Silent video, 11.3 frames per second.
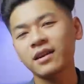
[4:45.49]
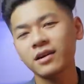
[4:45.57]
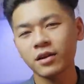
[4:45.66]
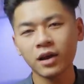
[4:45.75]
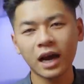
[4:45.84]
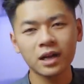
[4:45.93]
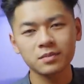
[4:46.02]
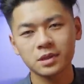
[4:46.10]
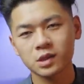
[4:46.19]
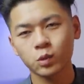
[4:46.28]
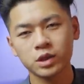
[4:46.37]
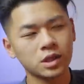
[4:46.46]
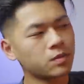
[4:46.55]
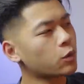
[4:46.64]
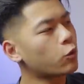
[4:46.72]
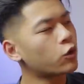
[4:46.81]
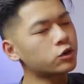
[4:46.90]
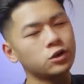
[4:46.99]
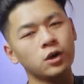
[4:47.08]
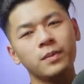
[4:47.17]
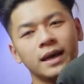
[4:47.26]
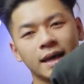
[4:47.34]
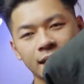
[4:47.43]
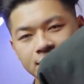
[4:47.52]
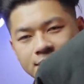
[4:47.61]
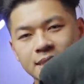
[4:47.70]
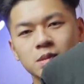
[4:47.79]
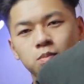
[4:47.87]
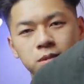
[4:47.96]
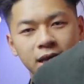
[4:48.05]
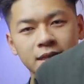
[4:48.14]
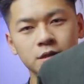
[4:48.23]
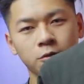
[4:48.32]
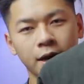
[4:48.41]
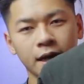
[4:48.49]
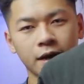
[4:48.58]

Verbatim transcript: And another item to switch up the wardrobe is this blazer right